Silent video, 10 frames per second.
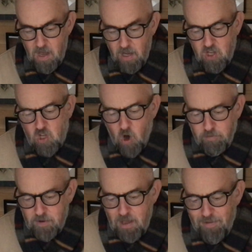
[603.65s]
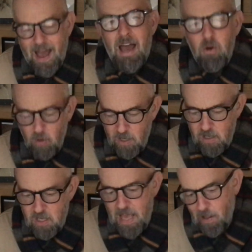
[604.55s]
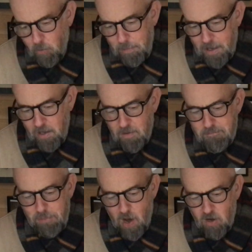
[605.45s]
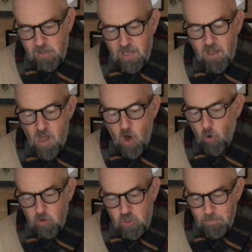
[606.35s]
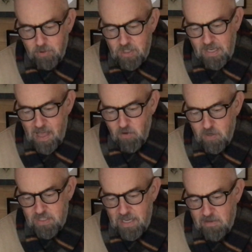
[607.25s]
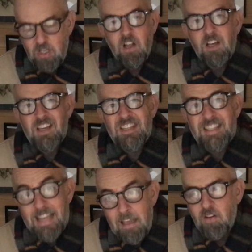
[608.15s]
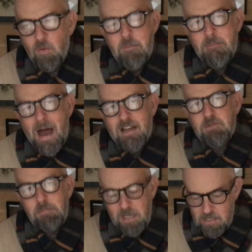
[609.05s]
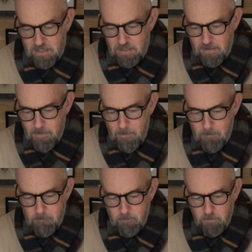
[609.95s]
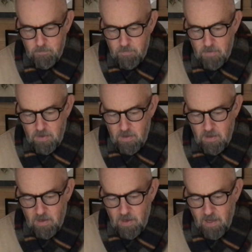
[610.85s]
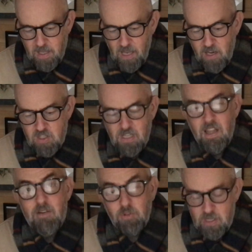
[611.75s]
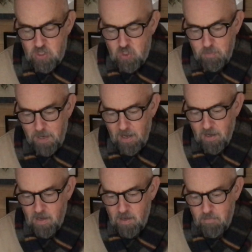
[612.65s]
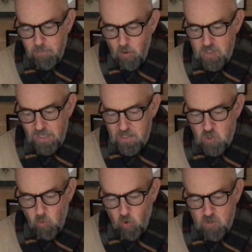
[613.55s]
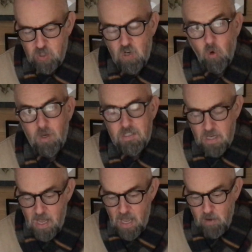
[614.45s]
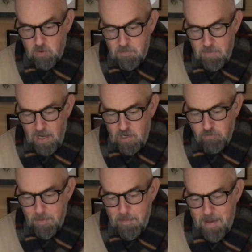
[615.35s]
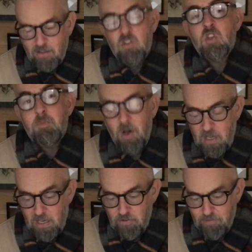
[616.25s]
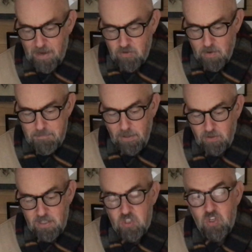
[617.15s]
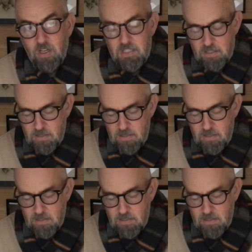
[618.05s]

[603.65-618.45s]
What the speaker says: A cacophony of howling, yelping and barking, all jumbled together. It sounded like a single mad beast. Achilles levelled his spear, pointing it towards the noise. It was made from a metal spike he'd found on a building site.